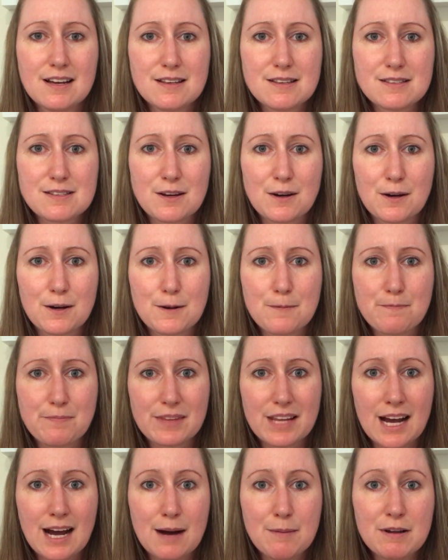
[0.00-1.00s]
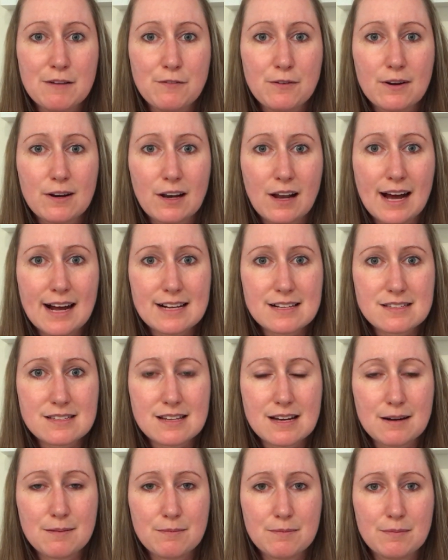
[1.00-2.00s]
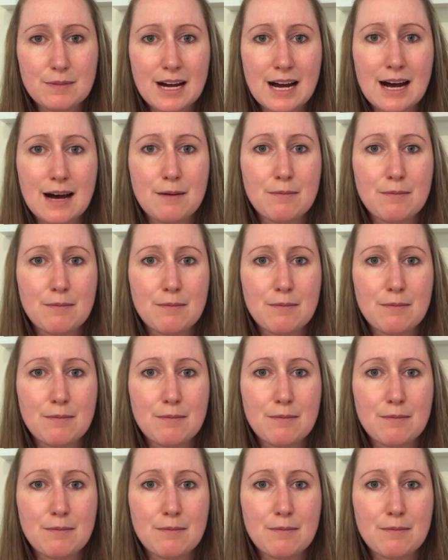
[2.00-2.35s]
So if you'd like some